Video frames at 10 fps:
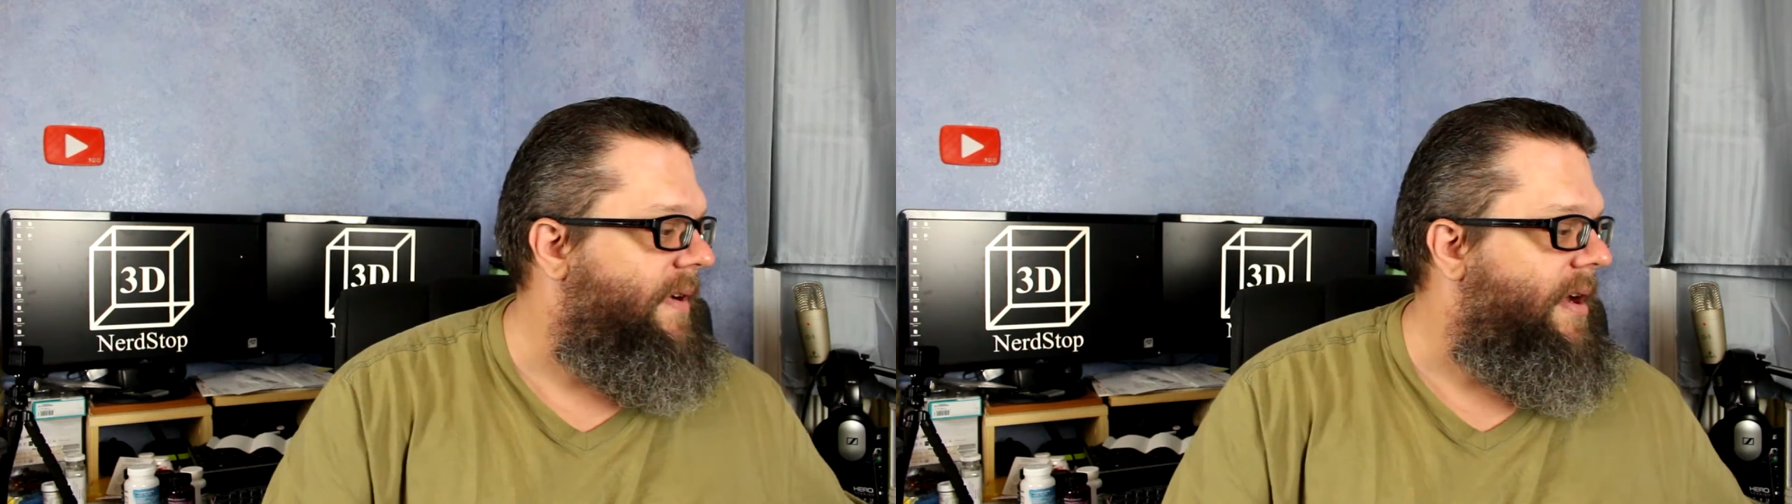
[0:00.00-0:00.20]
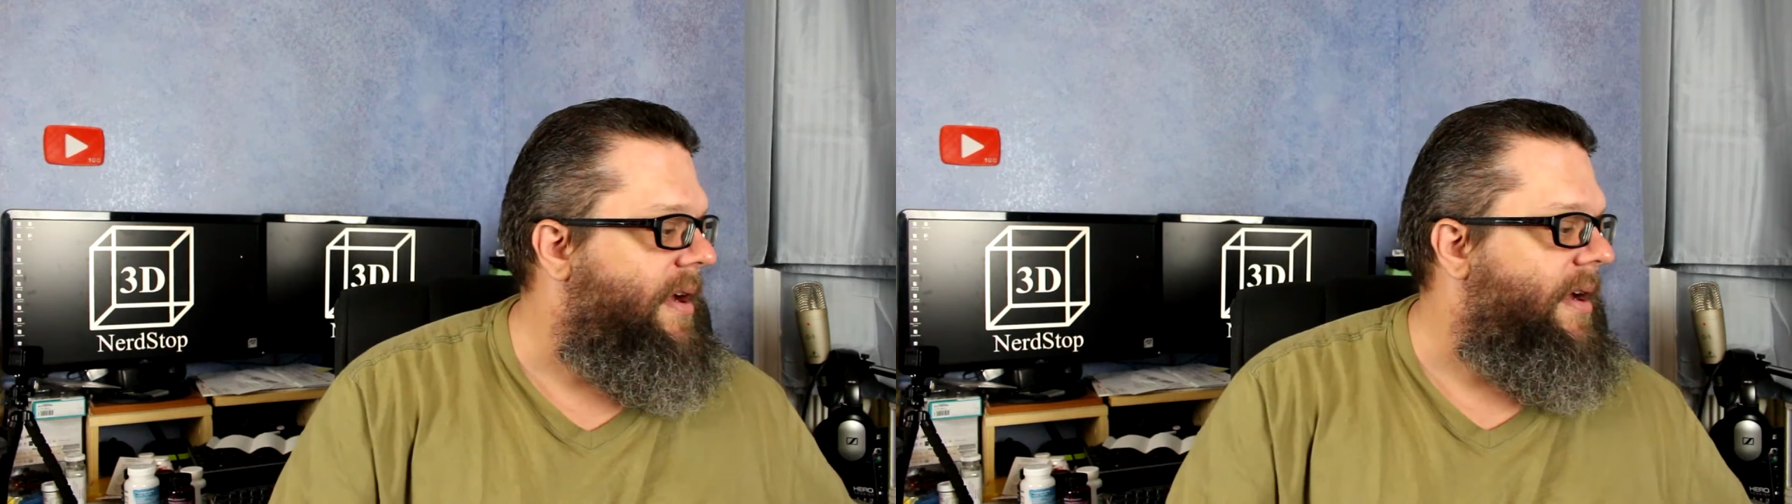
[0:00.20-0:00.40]

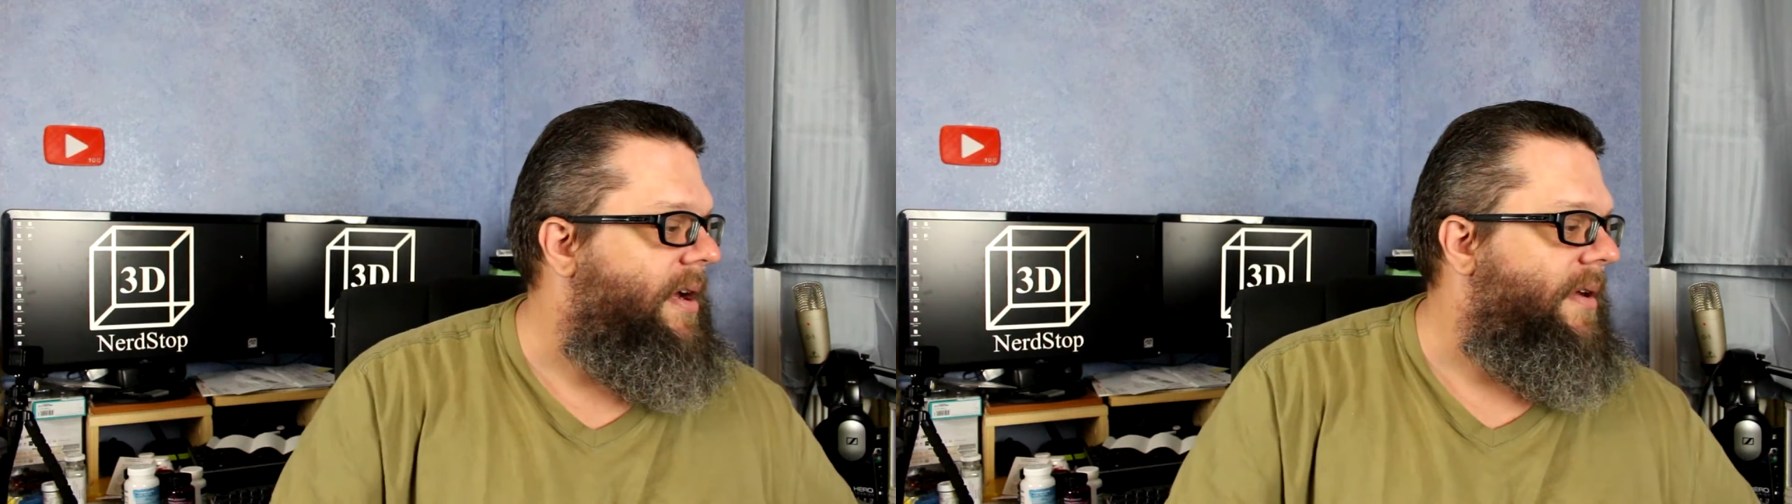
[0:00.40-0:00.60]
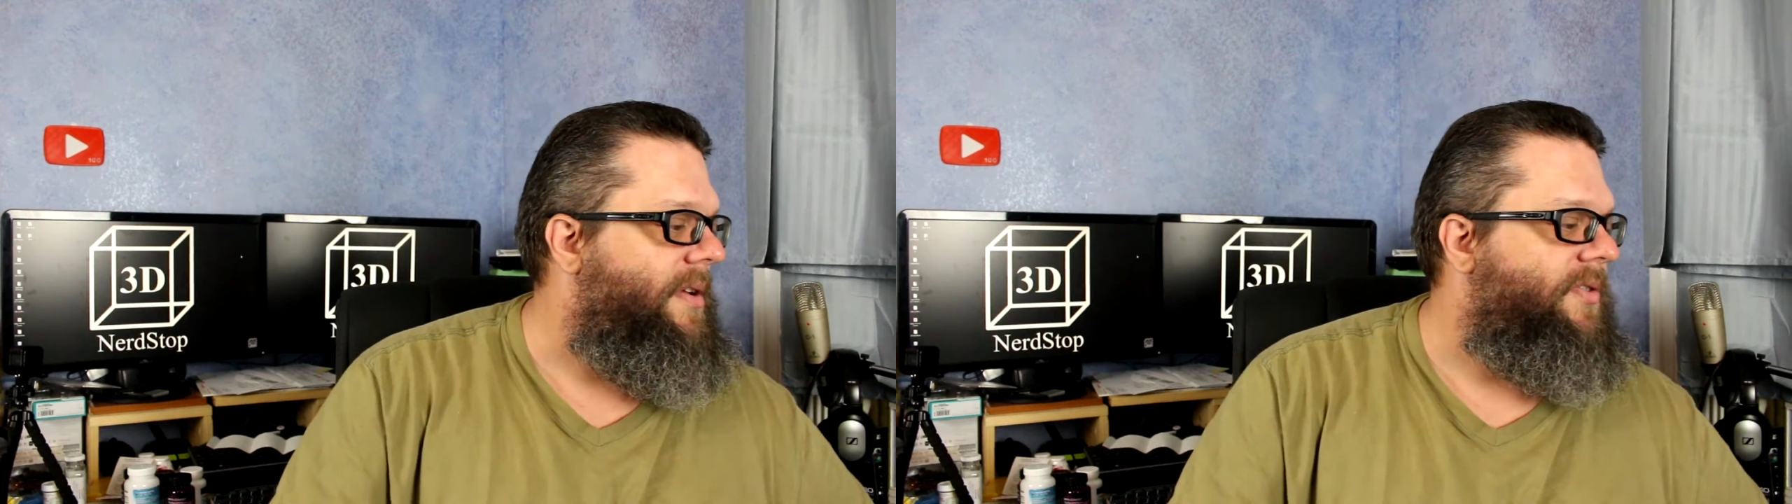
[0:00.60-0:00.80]

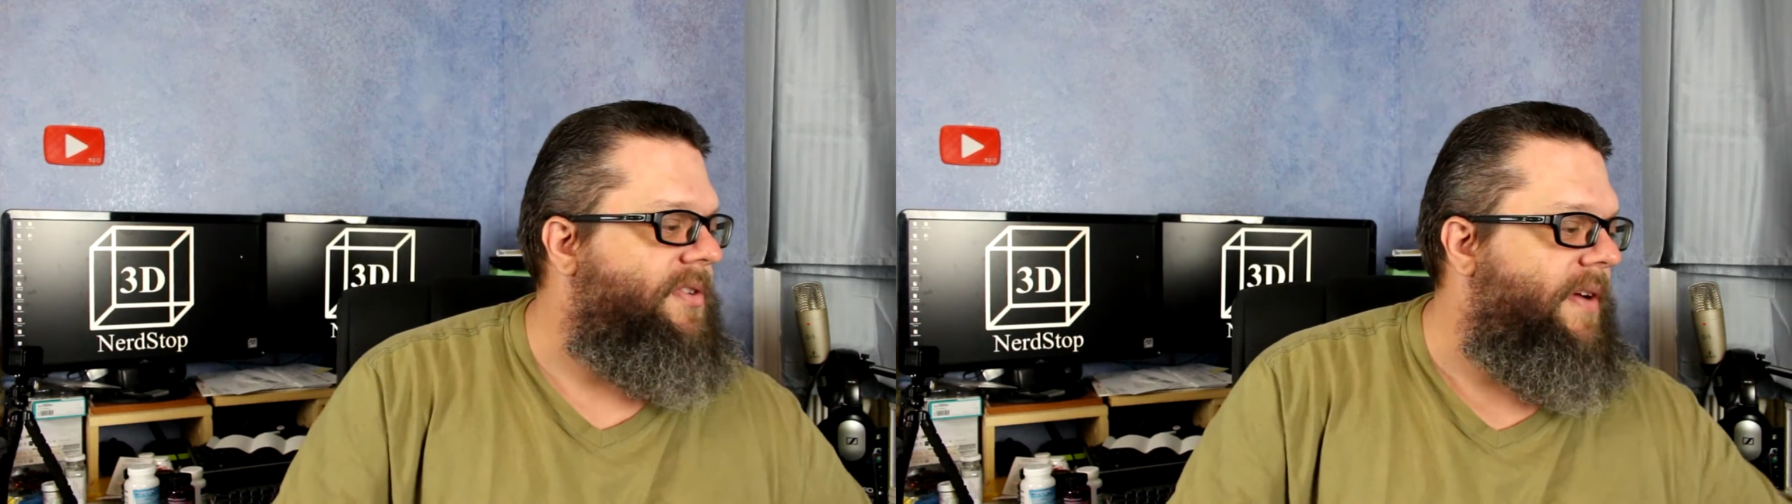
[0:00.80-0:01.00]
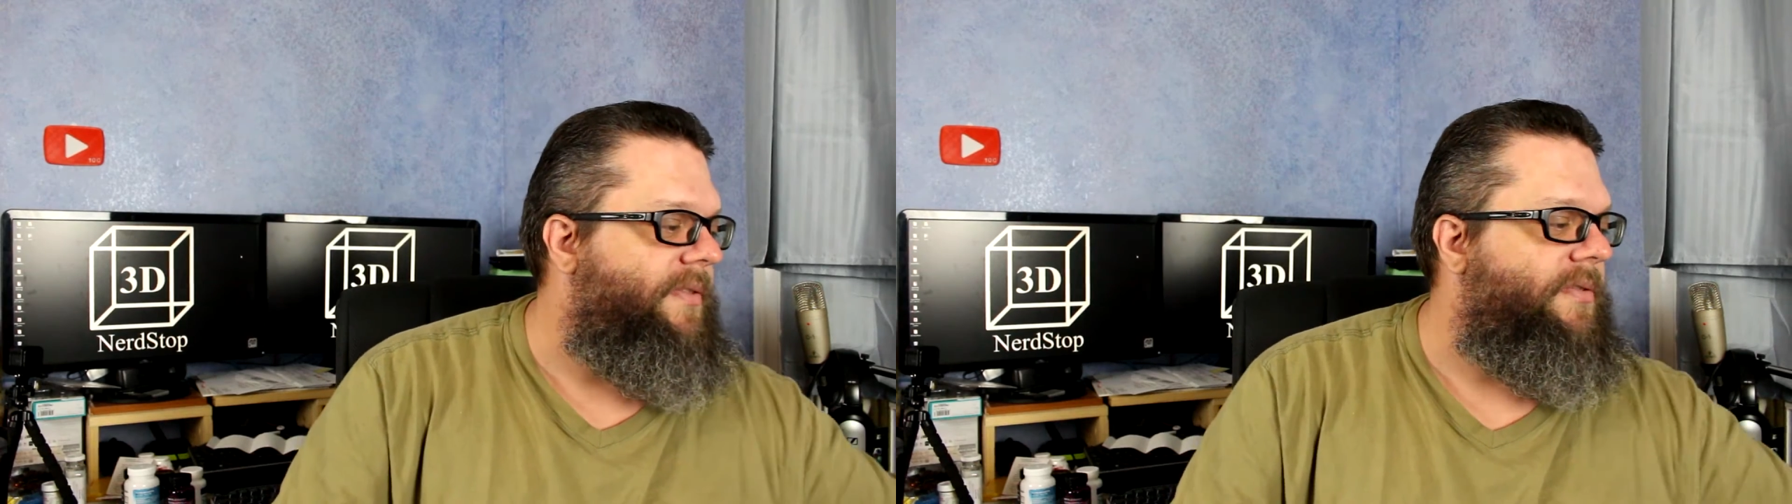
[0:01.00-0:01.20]
This
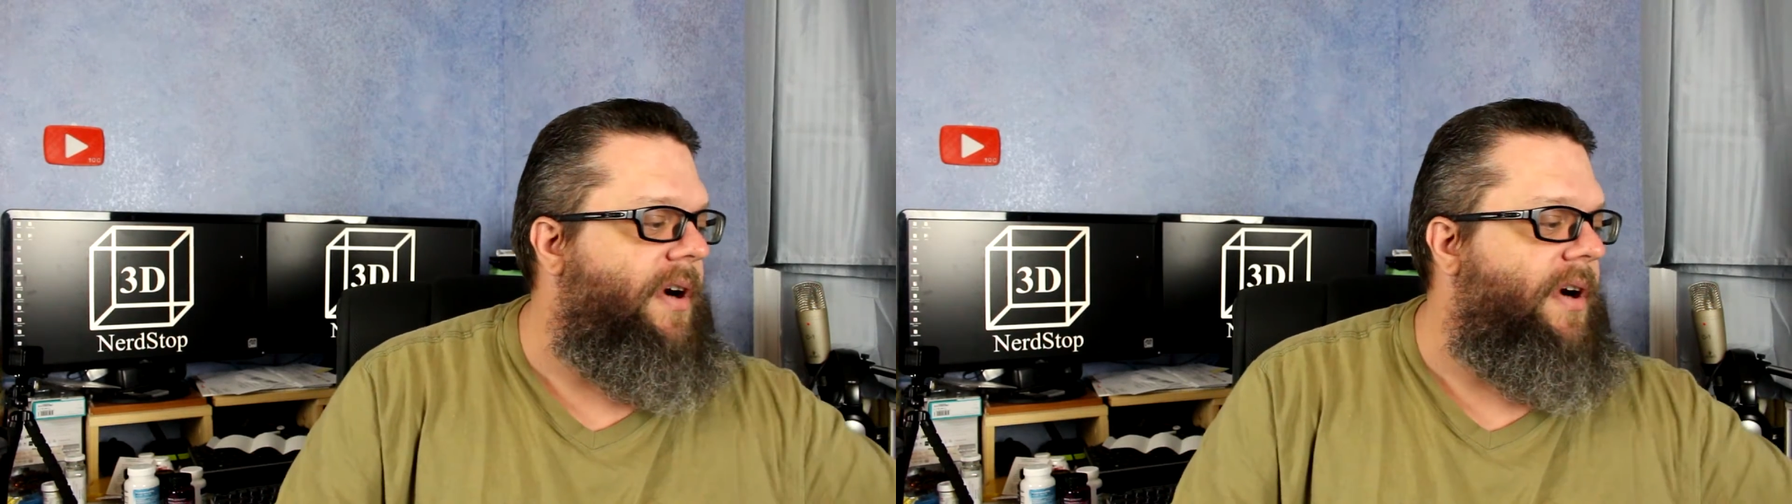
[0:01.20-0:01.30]
stuff is